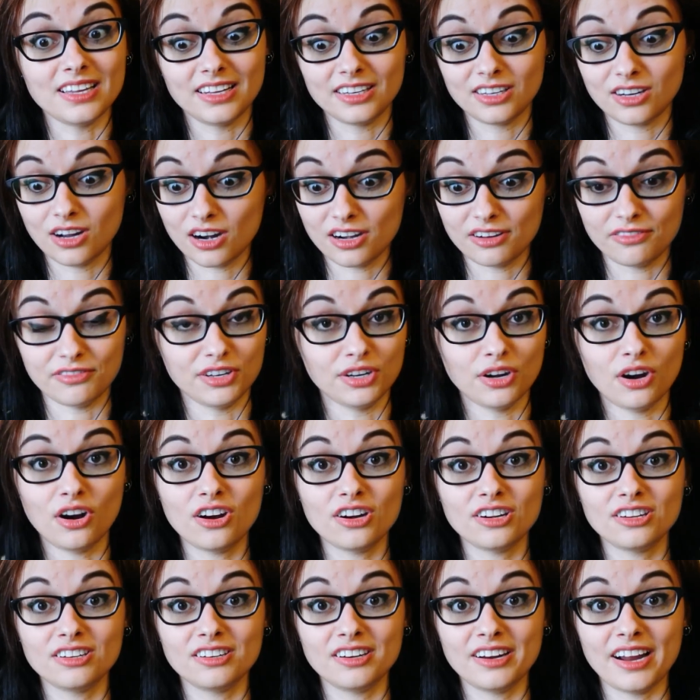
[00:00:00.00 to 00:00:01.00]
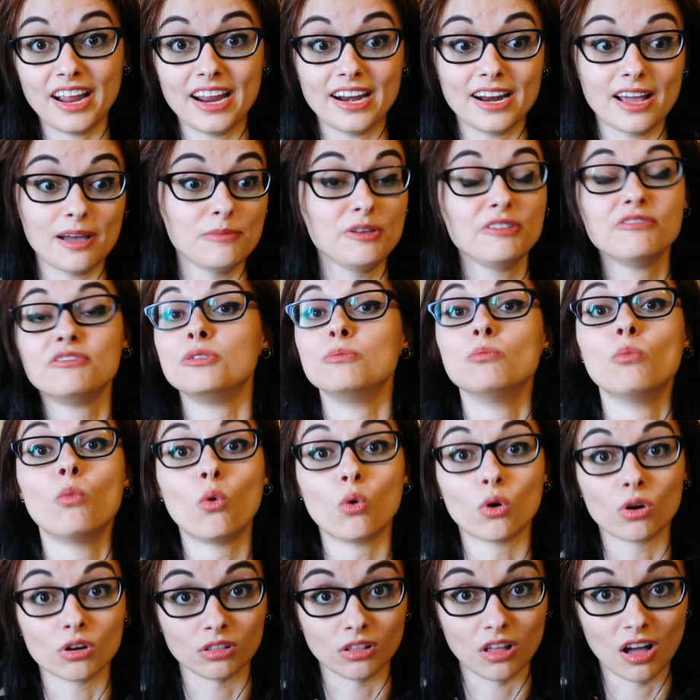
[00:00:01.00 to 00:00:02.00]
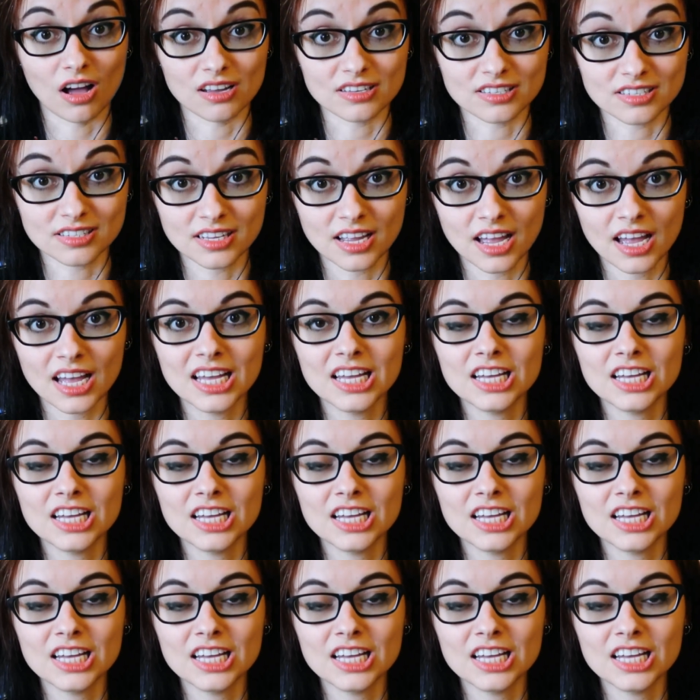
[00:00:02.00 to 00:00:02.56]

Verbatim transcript: It got even harder and I'm even more lost.